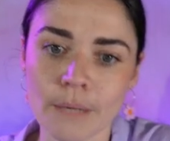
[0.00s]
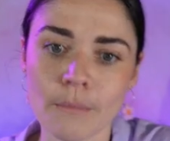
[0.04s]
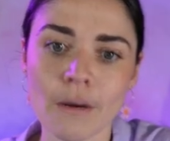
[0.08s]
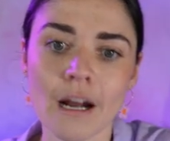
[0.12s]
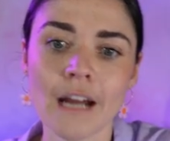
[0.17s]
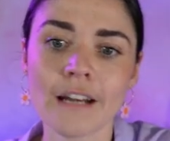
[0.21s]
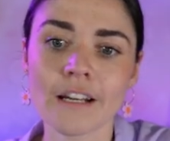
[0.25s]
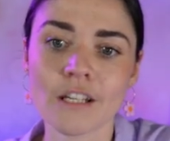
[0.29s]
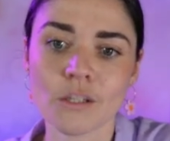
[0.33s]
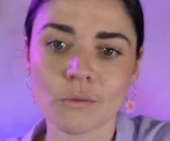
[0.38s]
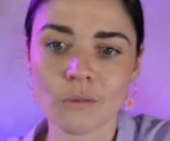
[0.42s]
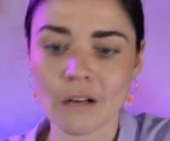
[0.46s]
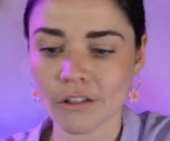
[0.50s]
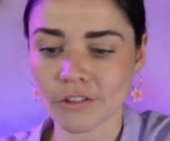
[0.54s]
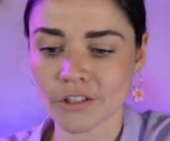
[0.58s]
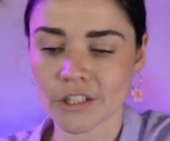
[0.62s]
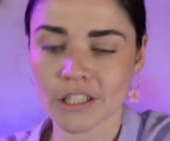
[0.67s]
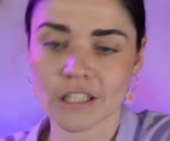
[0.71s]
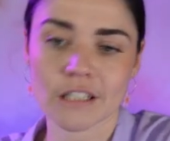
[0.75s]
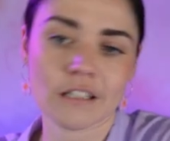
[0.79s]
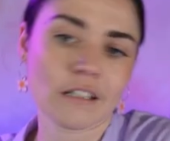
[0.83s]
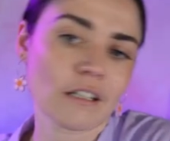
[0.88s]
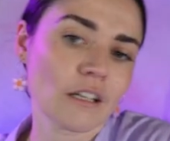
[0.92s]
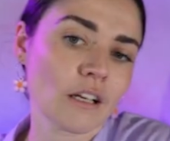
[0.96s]
You might as well
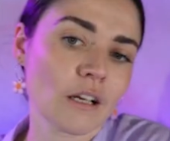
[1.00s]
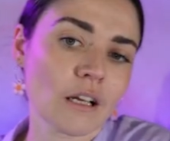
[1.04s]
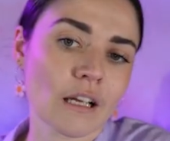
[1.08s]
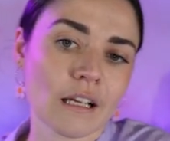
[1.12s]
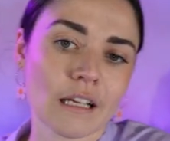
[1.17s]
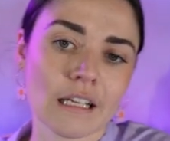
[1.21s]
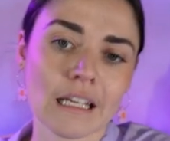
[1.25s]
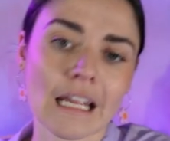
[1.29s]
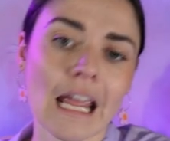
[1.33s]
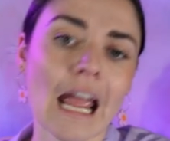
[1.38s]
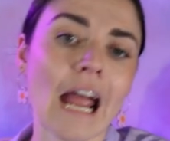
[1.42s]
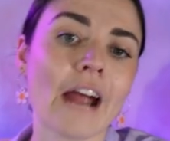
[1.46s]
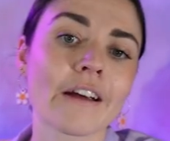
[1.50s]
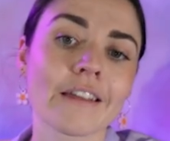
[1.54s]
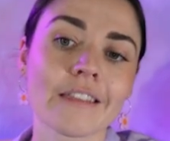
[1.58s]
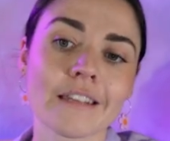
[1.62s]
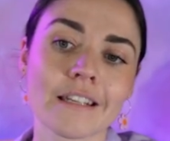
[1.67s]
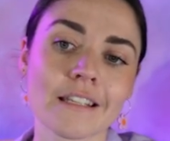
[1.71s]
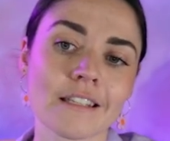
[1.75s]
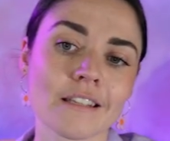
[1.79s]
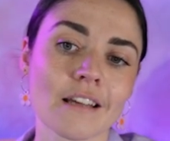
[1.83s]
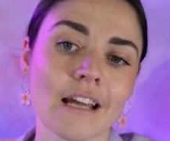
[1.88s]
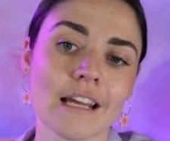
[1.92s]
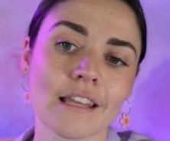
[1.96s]
just carry
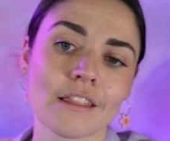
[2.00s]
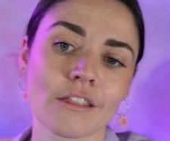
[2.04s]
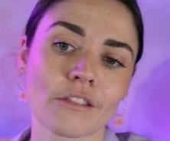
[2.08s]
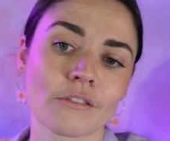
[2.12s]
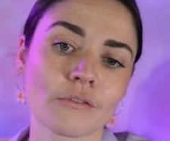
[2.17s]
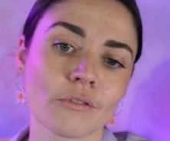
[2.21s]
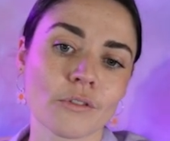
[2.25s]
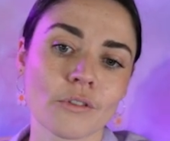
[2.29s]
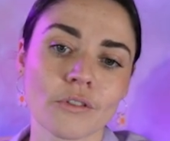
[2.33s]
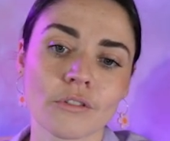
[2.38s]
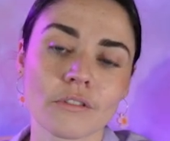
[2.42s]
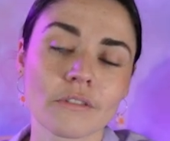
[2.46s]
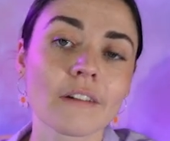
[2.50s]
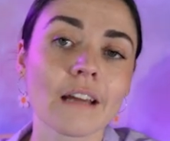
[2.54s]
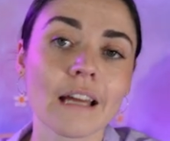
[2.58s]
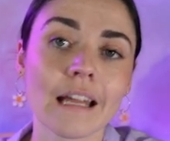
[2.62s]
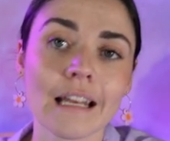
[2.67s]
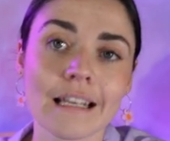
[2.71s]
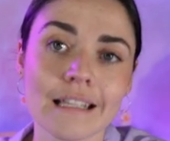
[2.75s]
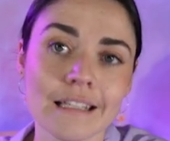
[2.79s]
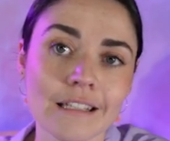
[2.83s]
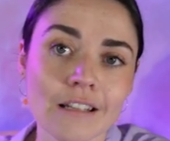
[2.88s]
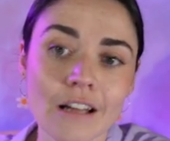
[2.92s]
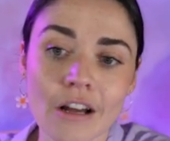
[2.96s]
the design through.
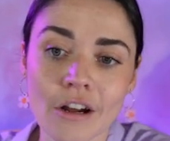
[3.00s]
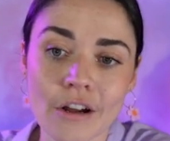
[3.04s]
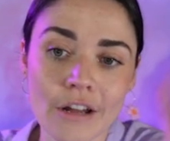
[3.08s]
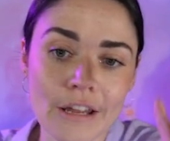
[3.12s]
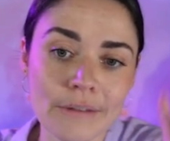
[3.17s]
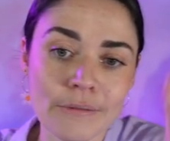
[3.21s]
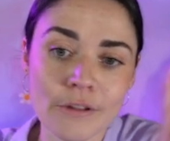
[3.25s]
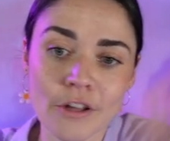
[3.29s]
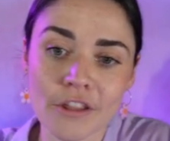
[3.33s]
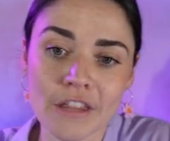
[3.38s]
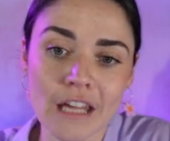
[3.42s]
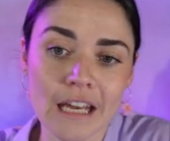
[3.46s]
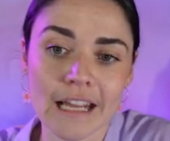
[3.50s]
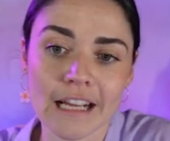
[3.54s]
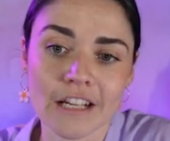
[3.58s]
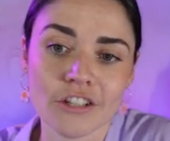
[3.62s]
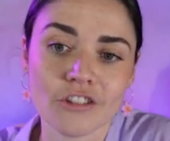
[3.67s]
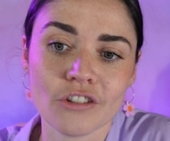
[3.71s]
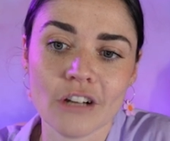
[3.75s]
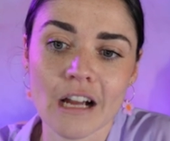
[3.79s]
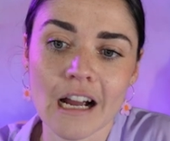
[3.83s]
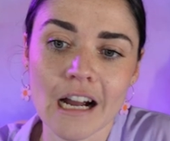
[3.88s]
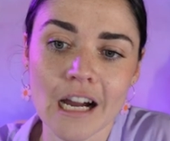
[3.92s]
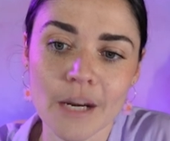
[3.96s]
It's not that
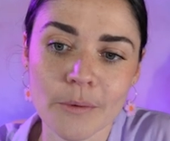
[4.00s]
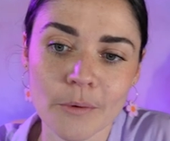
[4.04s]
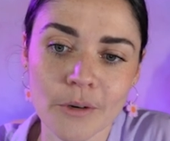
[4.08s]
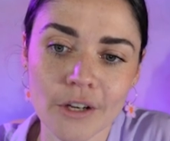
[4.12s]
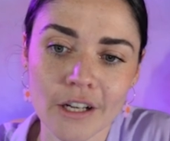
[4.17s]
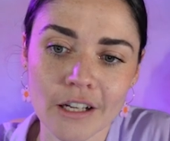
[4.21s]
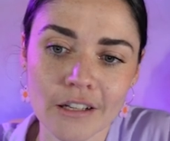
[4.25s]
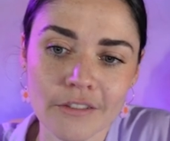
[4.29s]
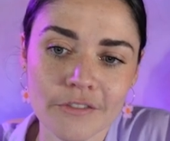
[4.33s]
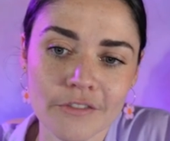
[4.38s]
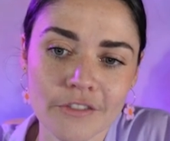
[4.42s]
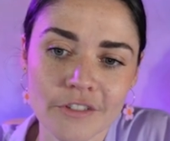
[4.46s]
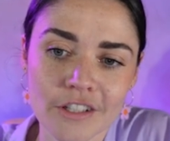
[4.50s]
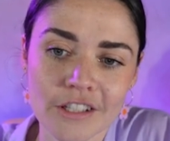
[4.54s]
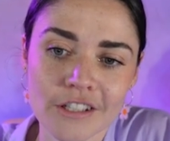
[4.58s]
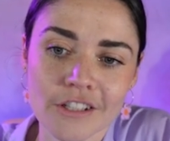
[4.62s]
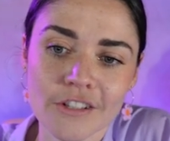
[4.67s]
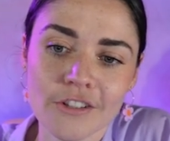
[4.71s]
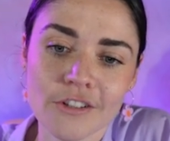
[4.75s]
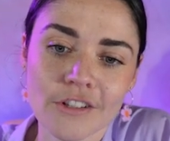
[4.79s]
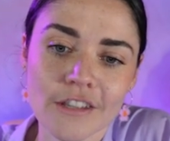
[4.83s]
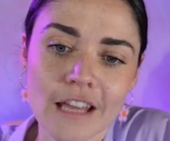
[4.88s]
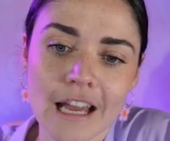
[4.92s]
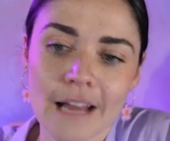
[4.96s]
extra hard work for us
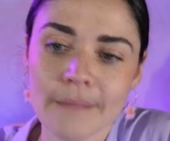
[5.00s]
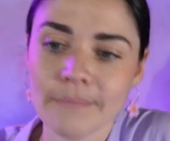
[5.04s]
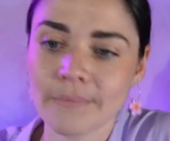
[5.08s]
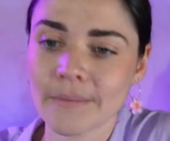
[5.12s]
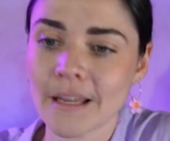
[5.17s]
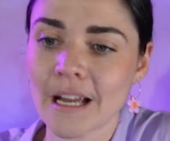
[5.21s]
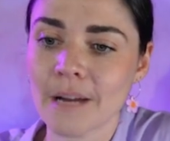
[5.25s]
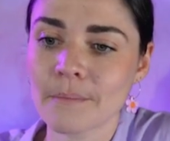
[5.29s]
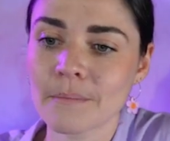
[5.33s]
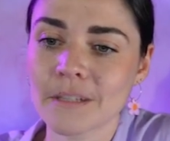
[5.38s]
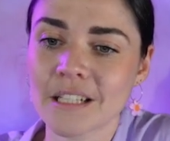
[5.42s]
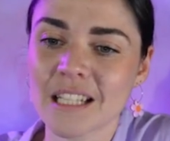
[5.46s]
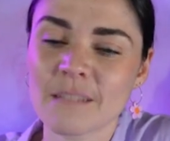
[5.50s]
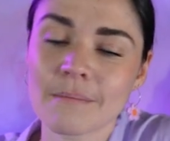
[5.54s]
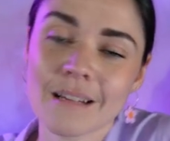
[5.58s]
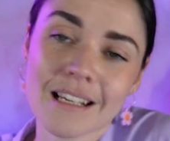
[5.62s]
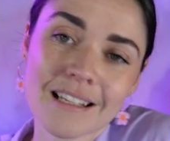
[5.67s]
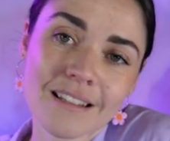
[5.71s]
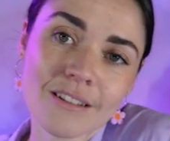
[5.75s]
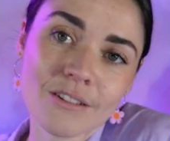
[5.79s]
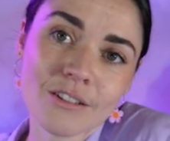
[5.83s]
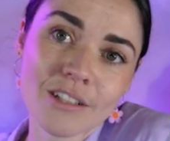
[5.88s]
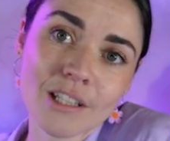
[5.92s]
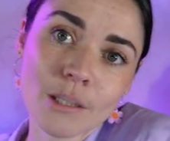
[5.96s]
to do that, but just
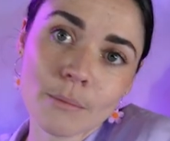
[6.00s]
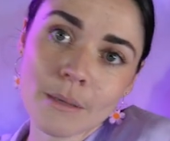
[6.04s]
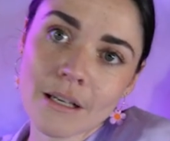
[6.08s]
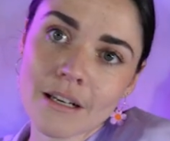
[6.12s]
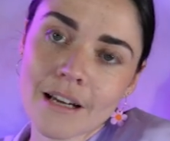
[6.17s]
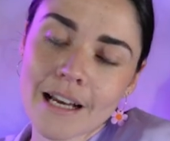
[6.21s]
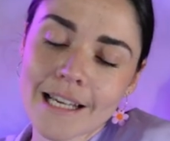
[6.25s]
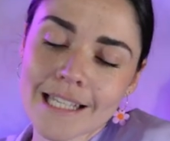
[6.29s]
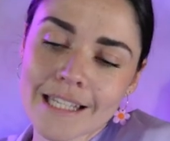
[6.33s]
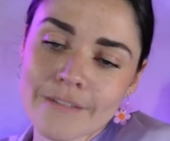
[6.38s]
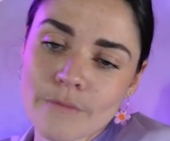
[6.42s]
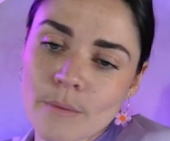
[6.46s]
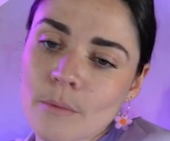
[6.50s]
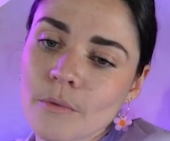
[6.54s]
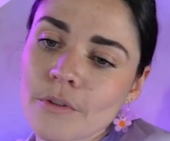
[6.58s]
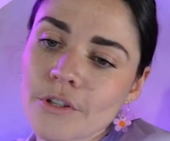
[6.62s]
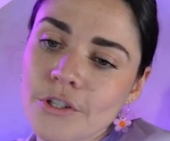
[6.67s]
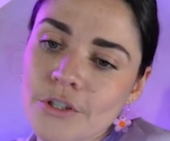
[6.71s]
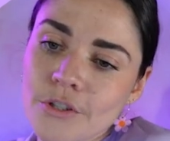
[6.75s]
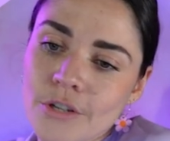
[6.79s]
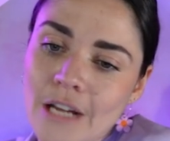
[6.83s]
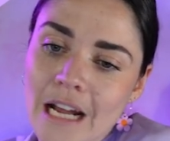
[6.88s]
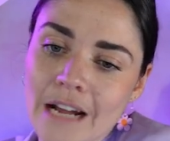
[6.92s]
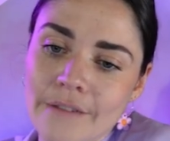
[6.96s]
makes it look a little bit nicer for people
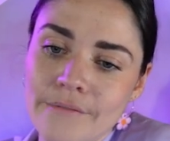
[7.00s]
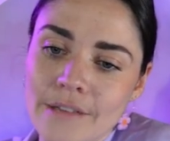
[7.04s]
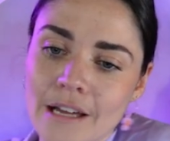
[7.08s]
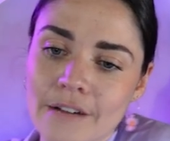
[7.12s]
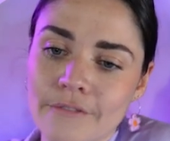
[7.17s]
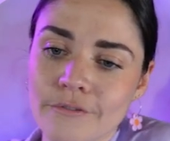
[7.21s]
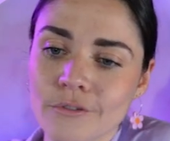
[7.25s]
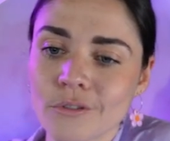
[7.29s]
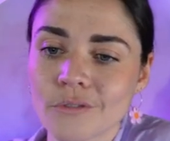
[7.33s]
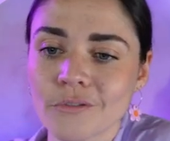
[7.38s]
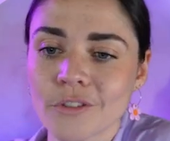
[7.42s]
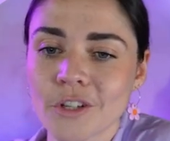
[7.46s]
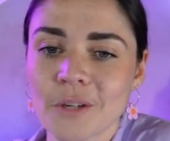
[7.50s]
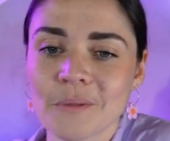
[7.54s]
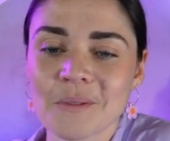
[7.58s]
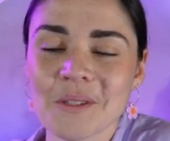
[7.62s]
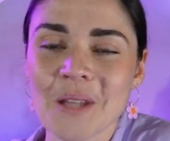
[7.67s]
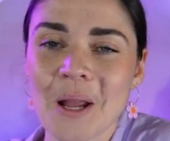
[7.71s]
that do have that full view.